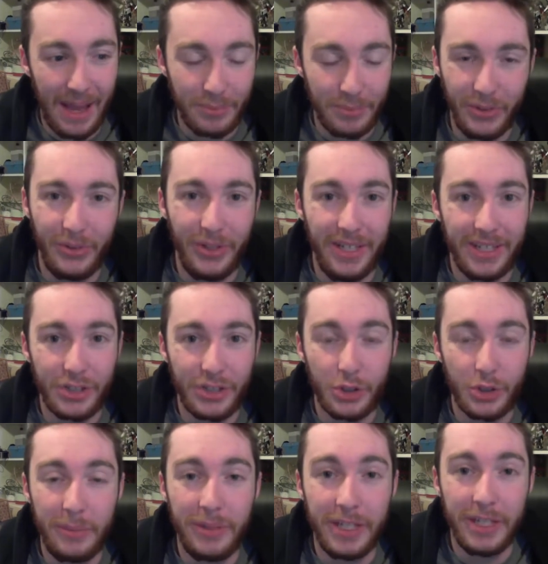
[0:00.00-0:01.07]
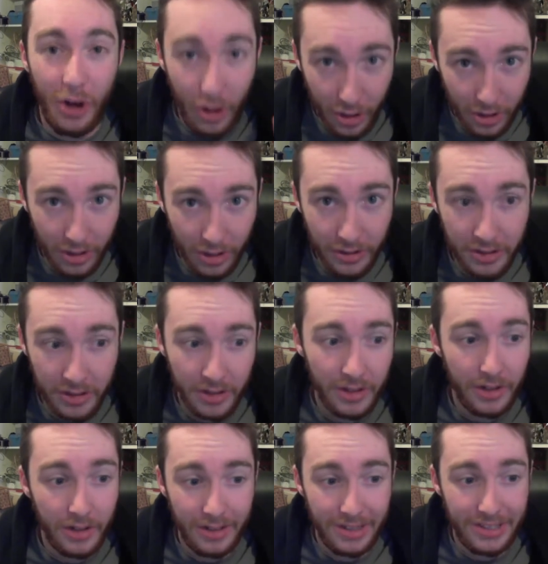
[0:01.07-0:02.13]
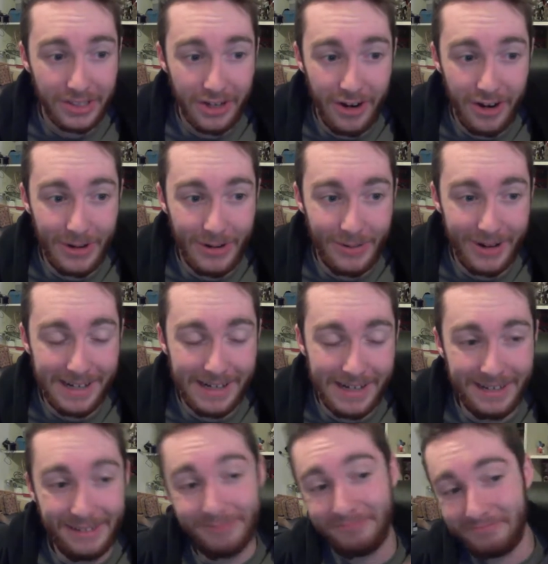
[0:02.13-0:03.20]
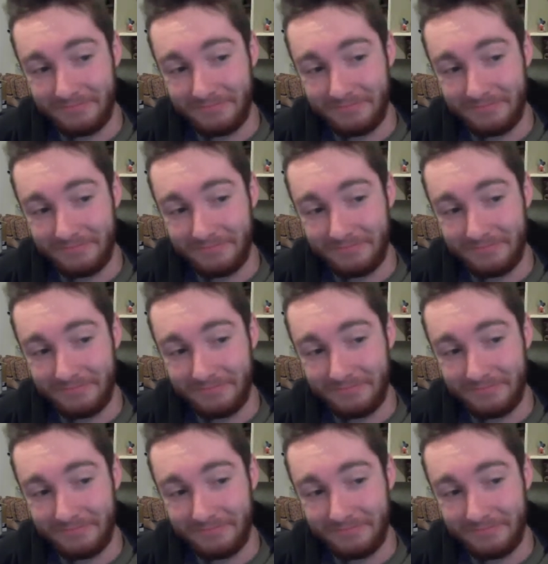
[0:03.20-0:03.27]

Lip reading: absolutely extremely hard. So,